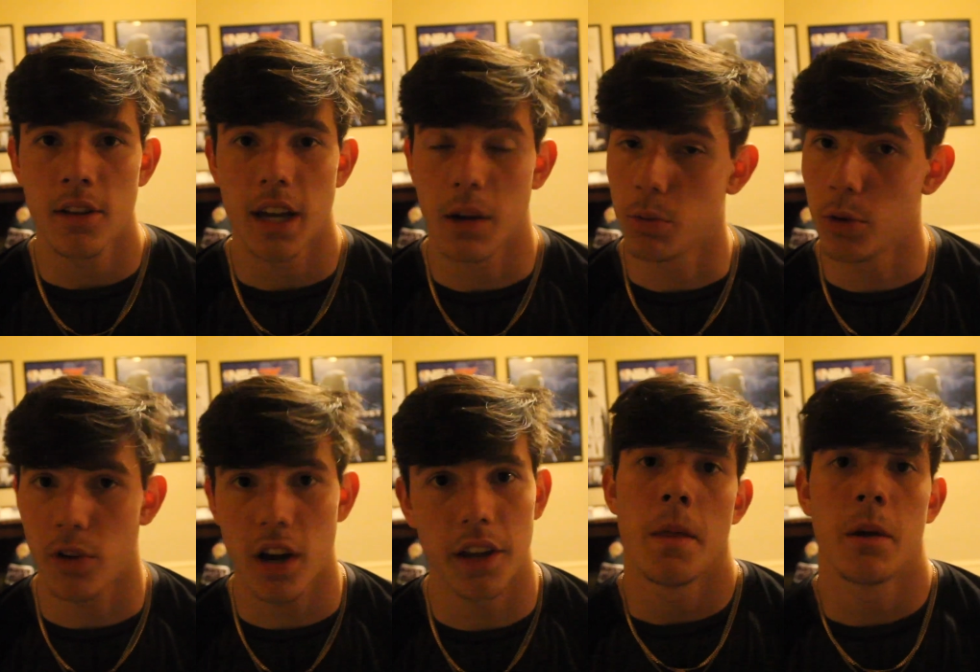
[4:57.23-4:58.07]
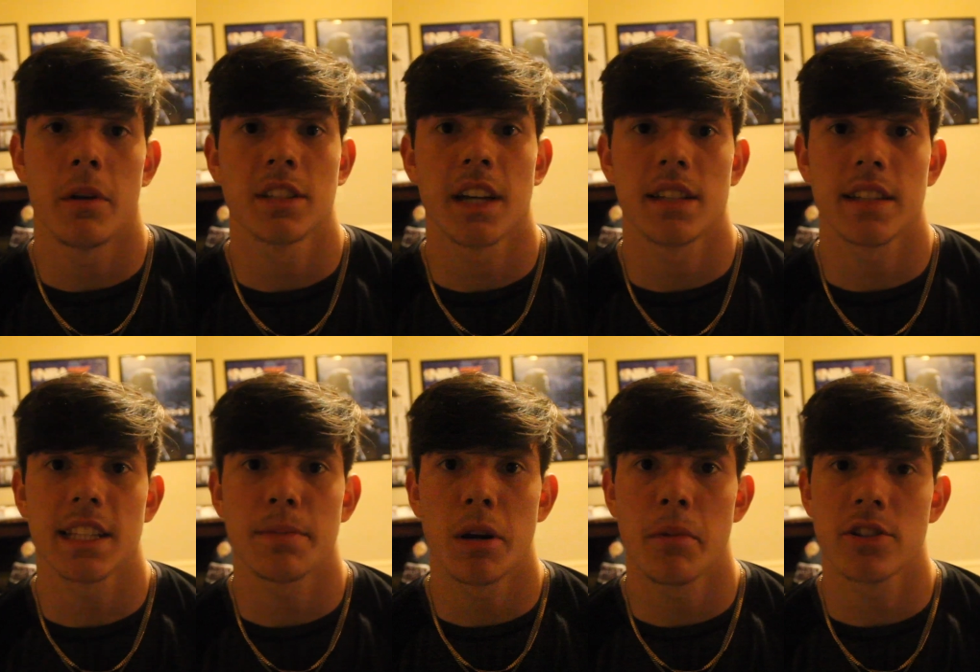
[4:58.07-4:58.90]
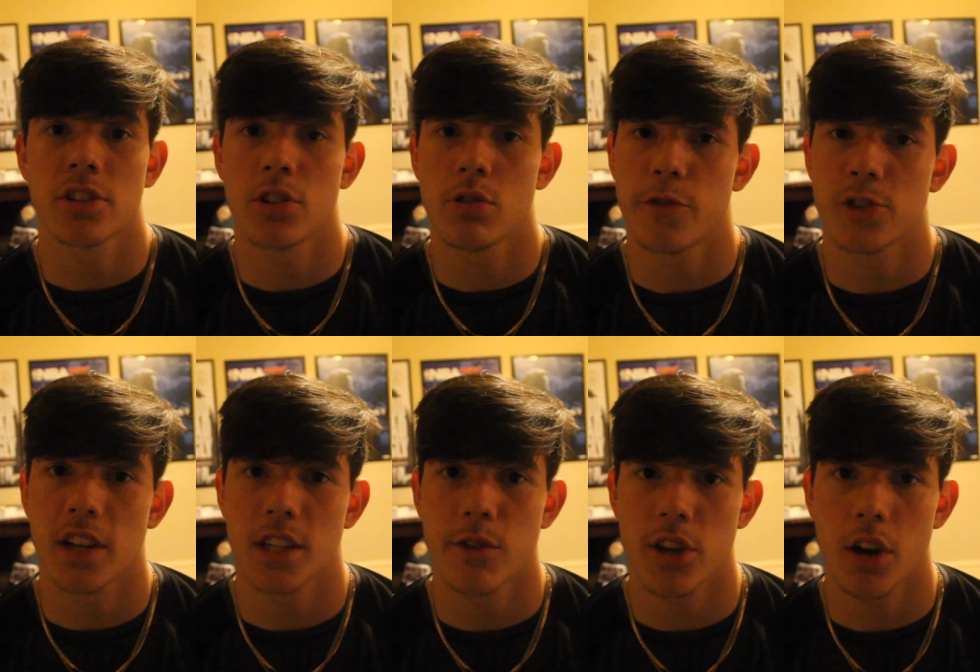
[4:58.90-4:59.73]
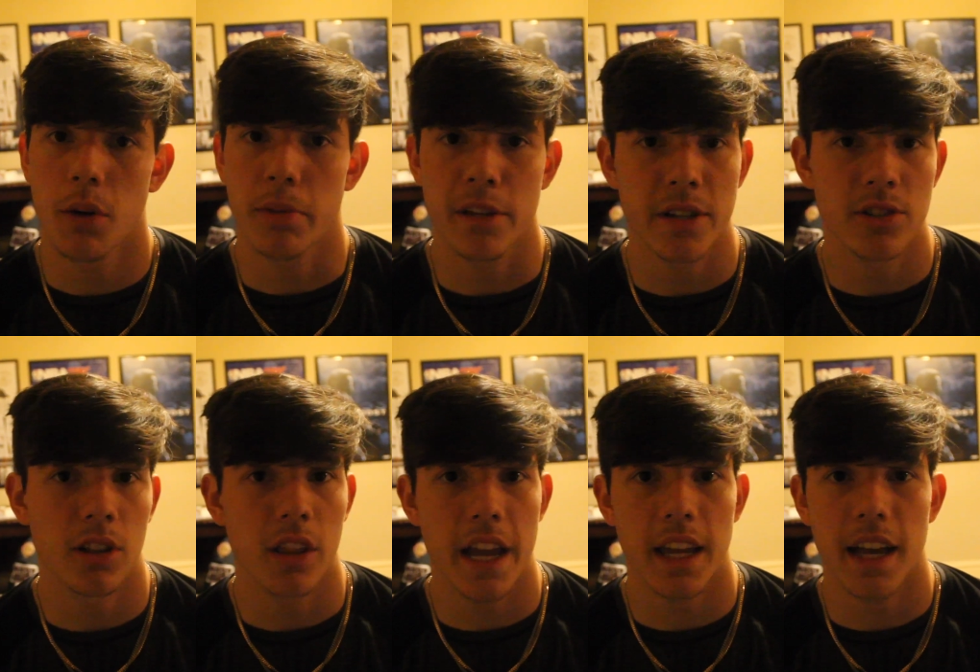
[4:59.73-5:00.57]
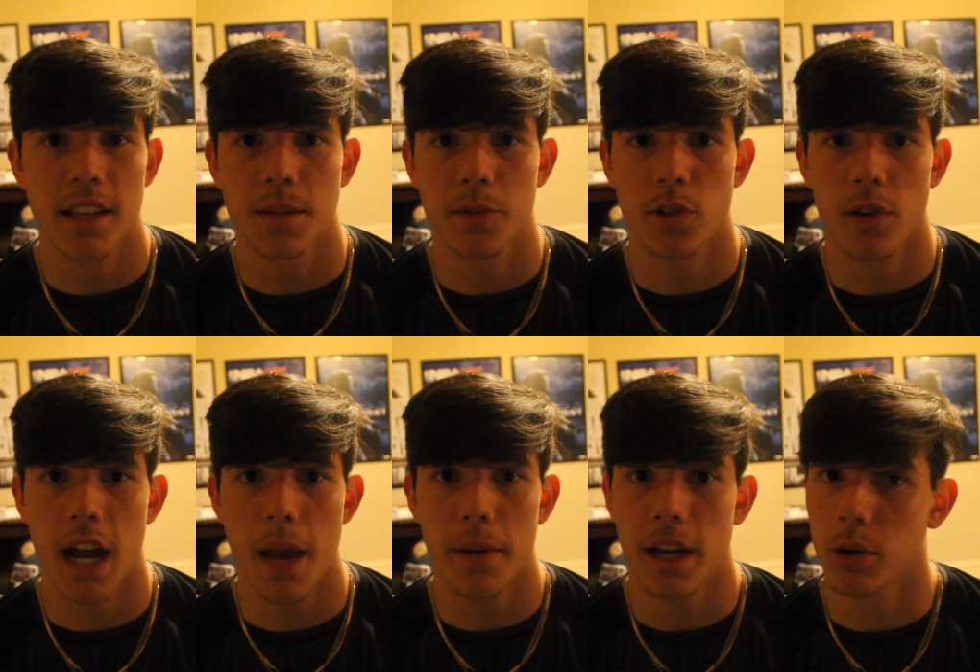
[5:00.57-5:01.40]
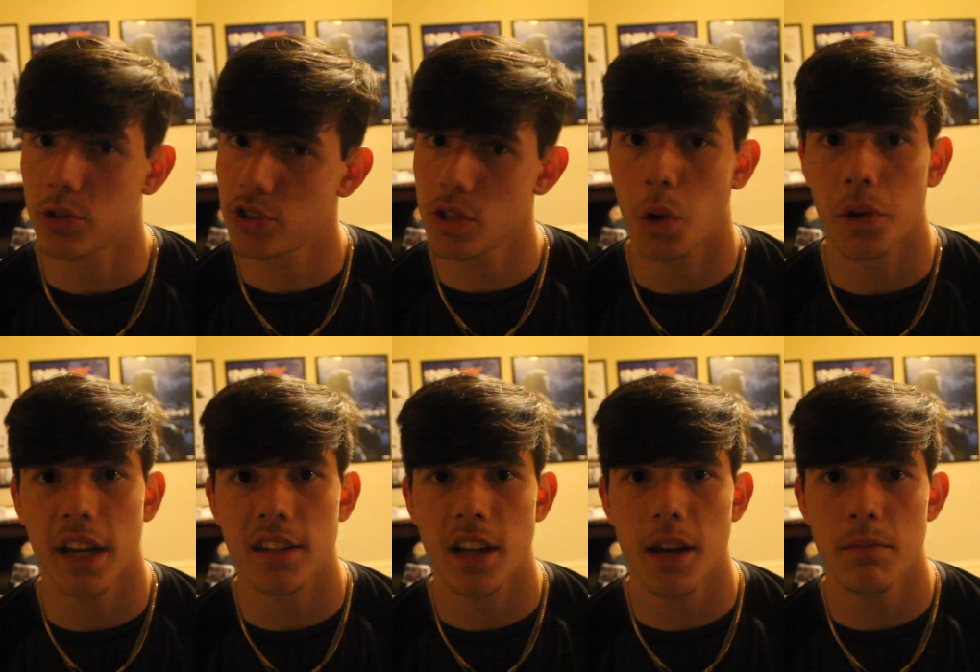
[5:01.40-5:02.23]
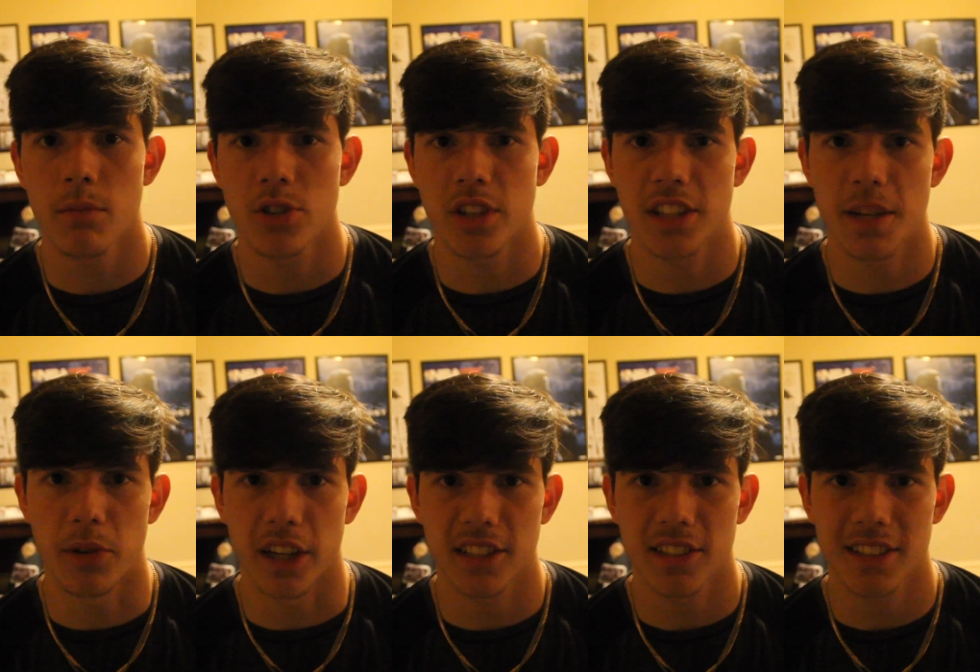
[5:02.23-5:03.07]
and we'll move on. Anyways guys, that's pretty much gonna do it for today's video. Please make sure to like and subscribe, and I will see you all next time on JT Bricks.